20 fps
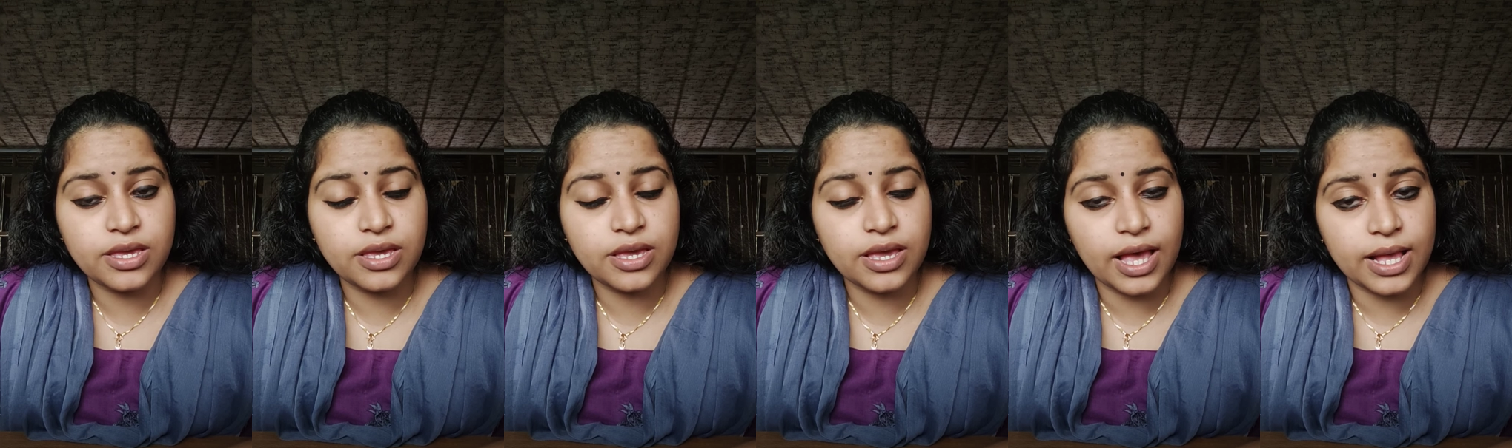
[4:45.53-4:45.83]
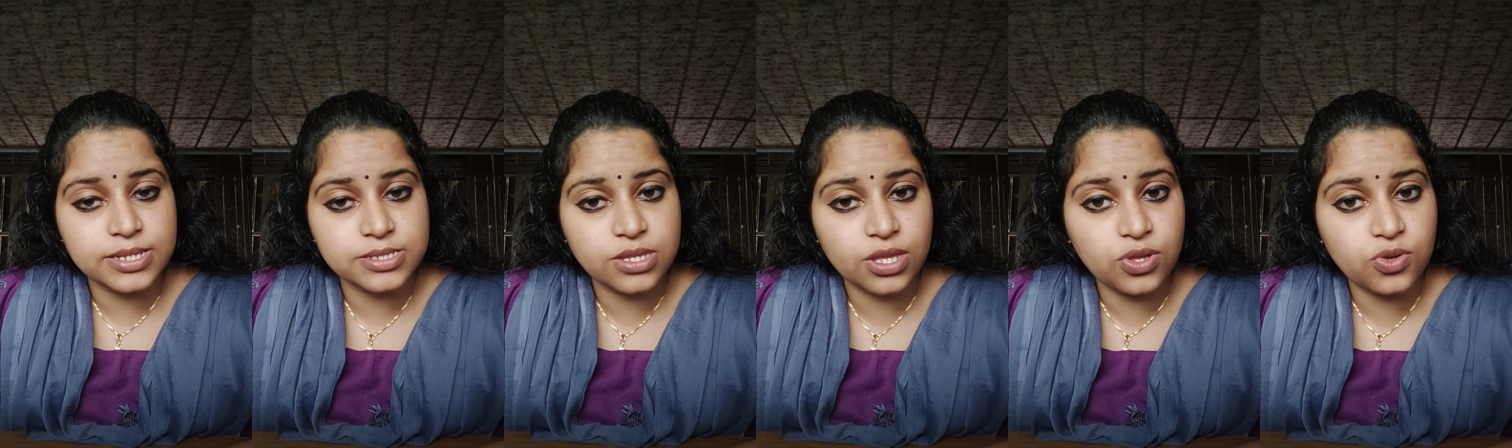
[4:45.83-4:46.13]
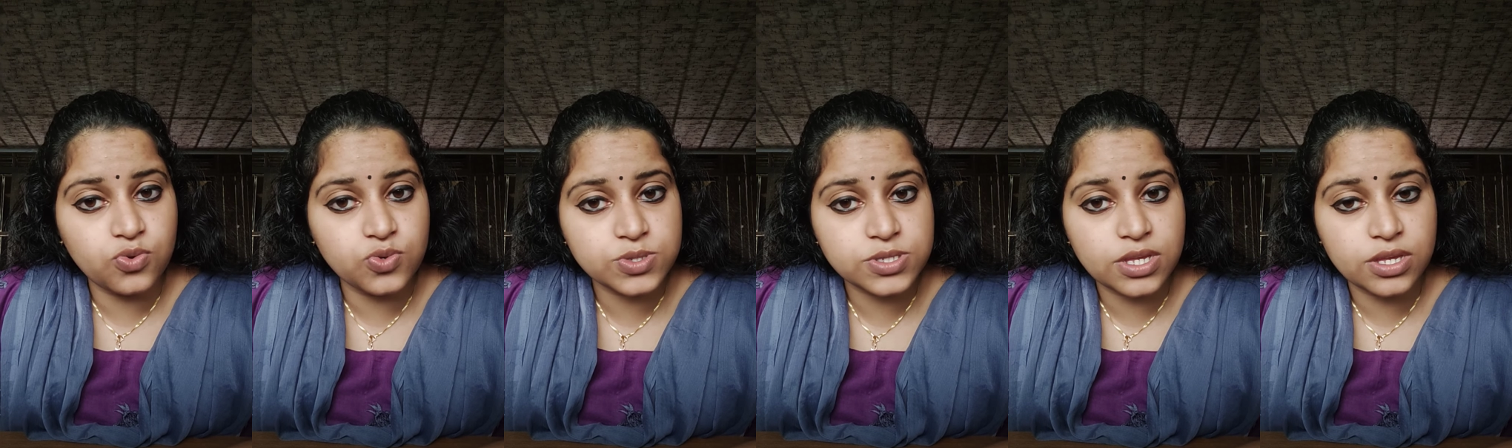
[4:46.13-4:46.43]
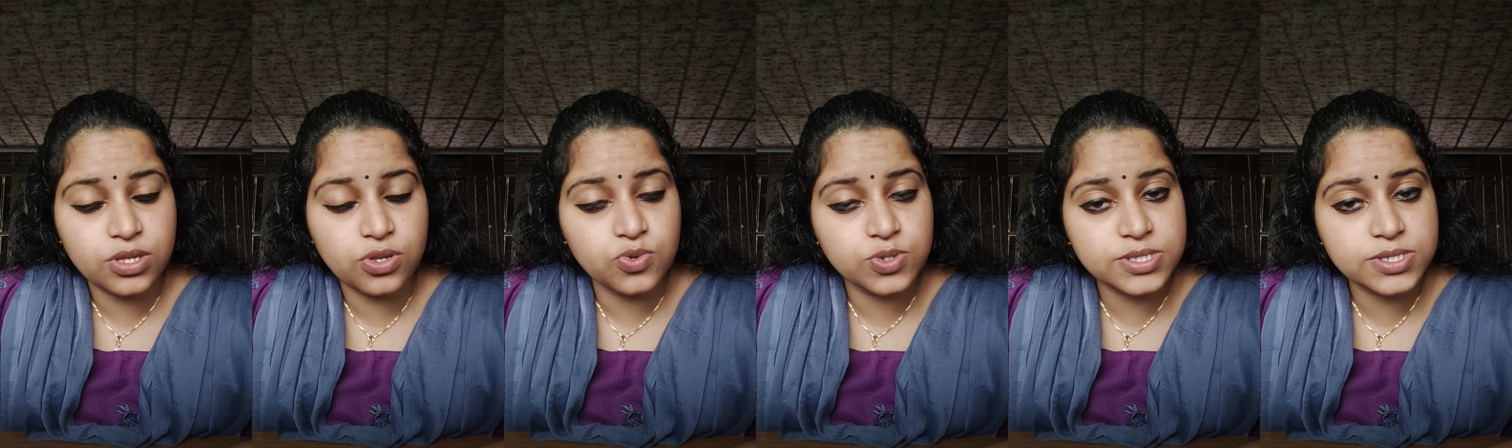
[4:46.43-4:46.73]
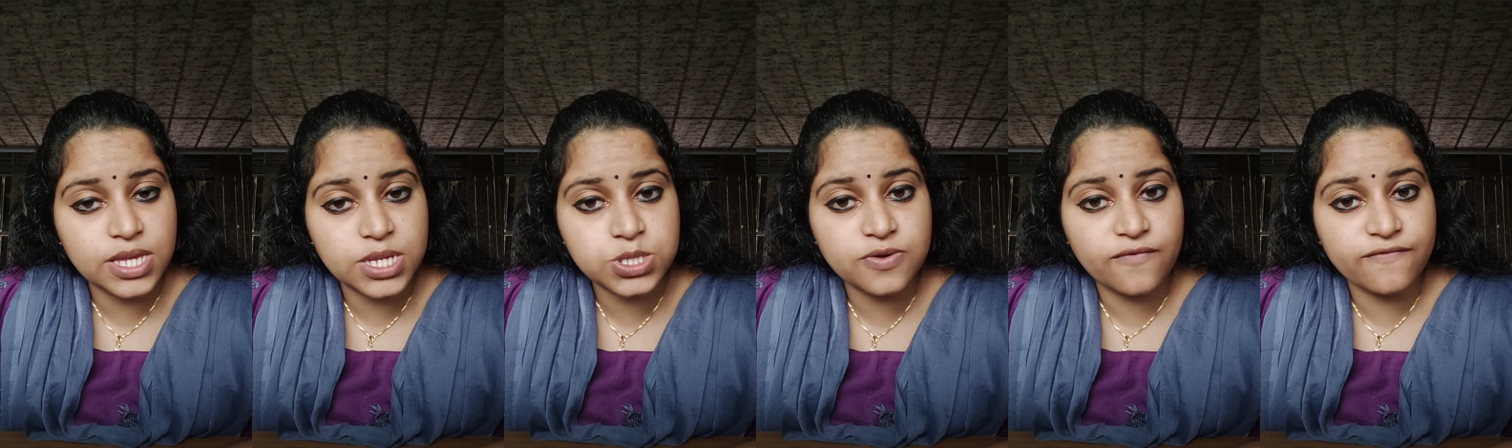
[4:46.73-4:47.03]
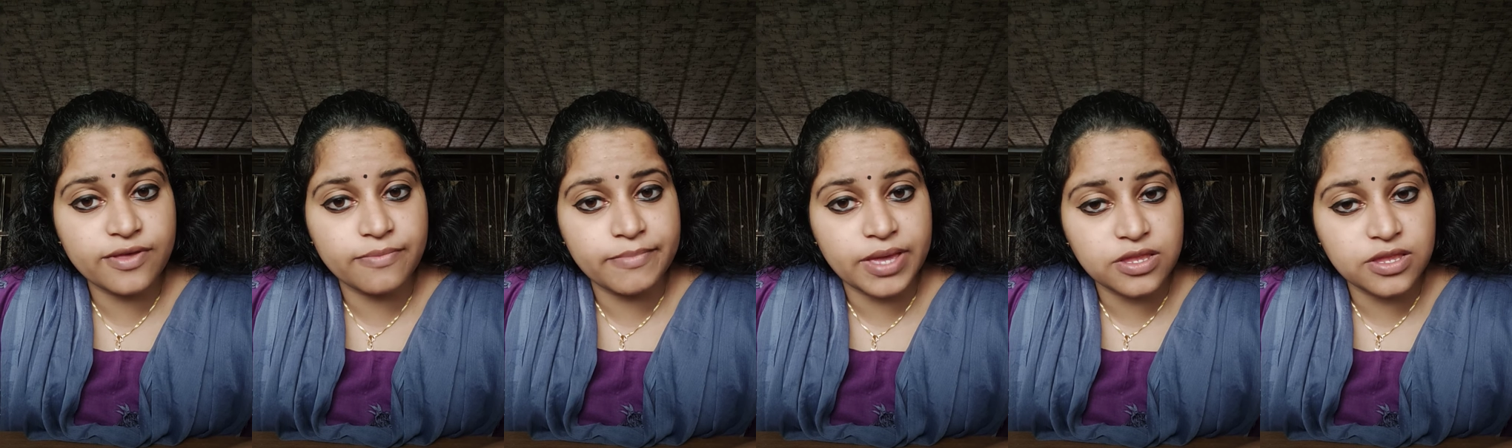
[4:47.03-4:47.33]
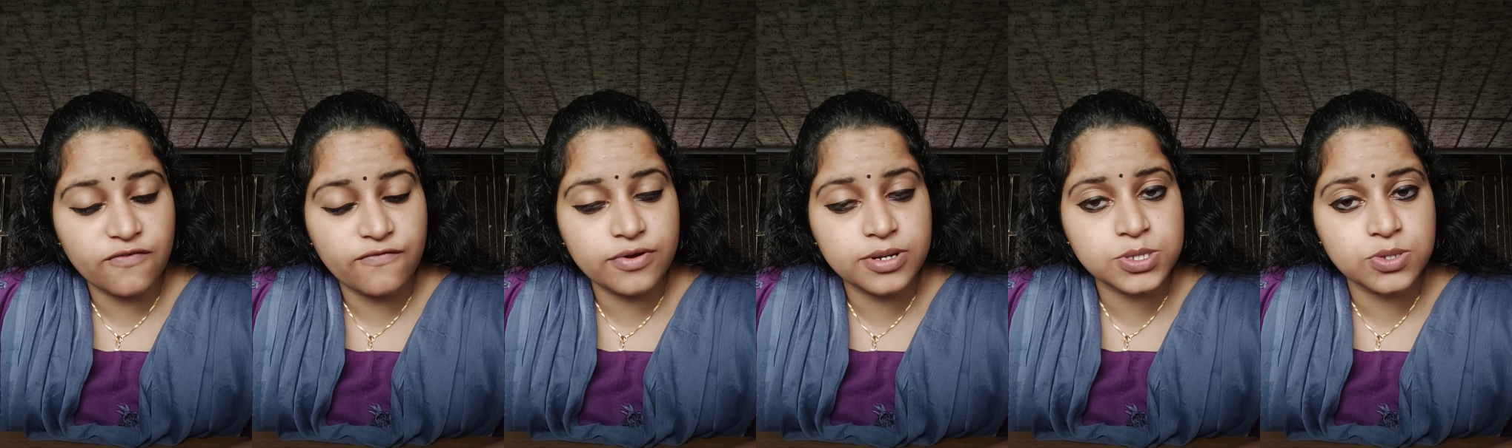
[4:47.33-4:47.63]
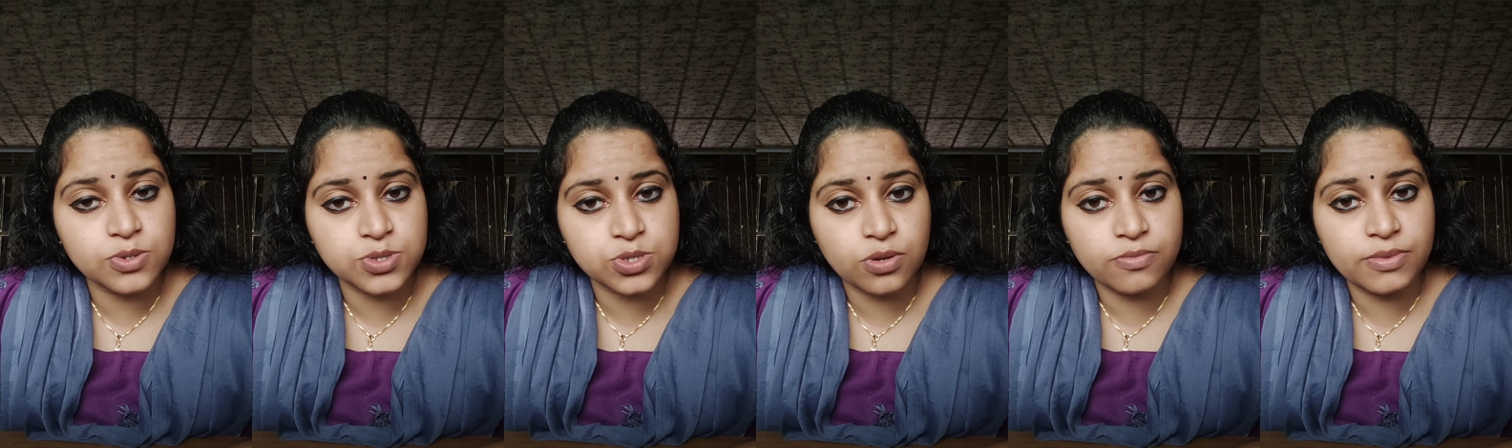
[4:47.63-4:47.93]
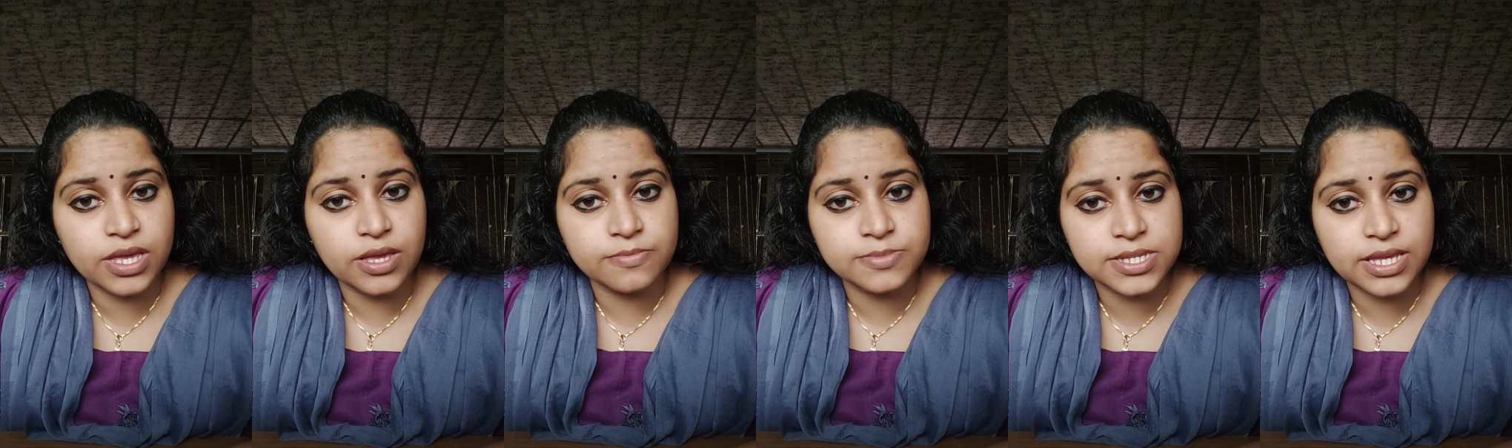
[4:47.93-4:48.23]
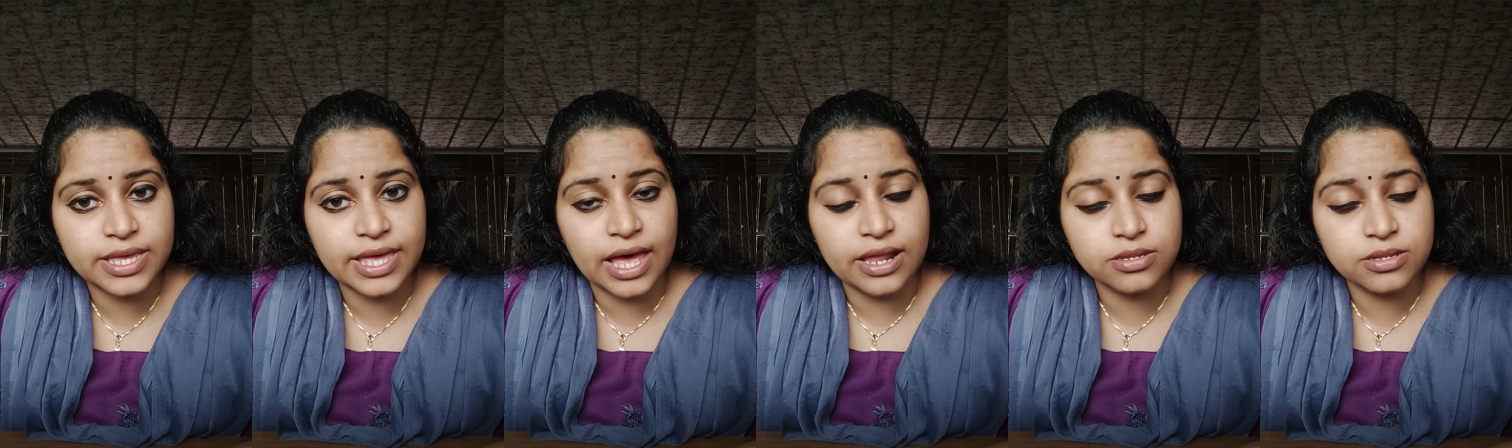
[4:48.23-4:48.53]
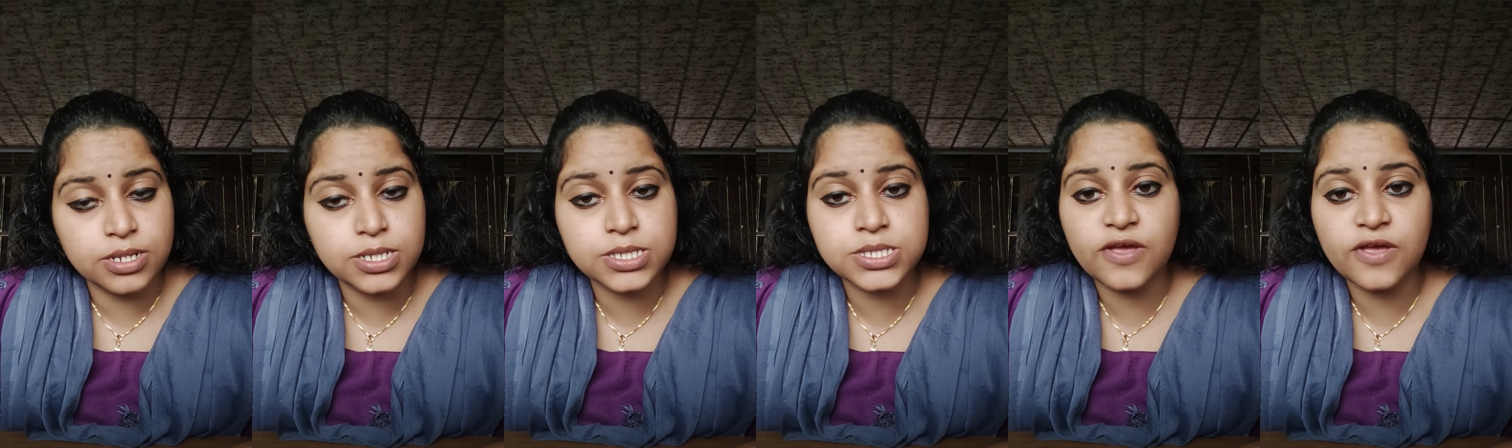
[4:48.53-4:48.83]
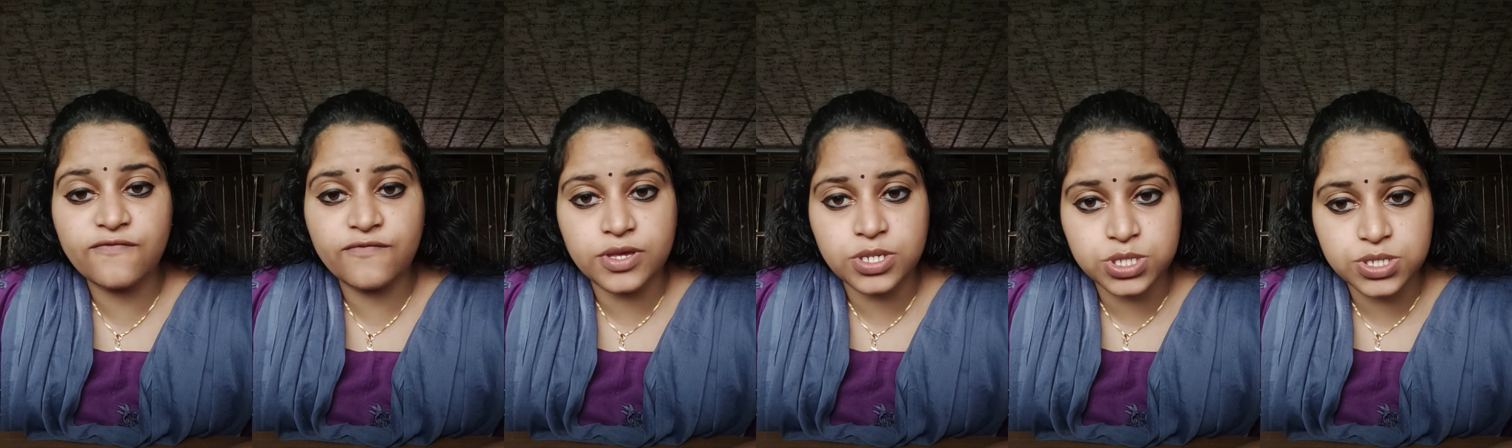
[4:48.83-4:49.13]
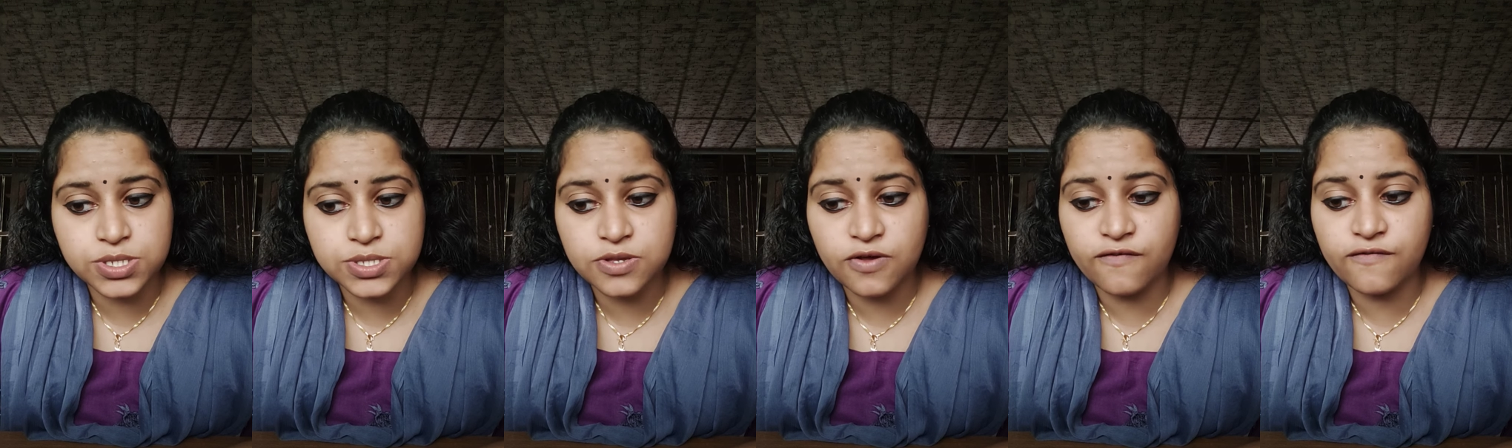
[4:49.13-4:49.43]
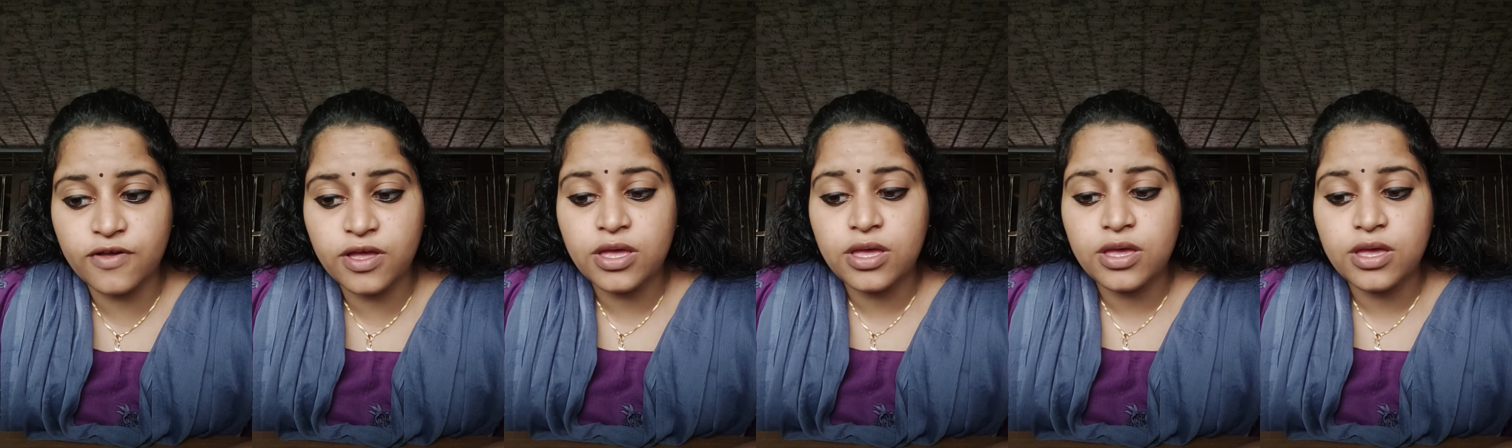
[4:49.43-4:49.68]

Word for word: He has the use, usage of metaphors also becomes a characteristic features of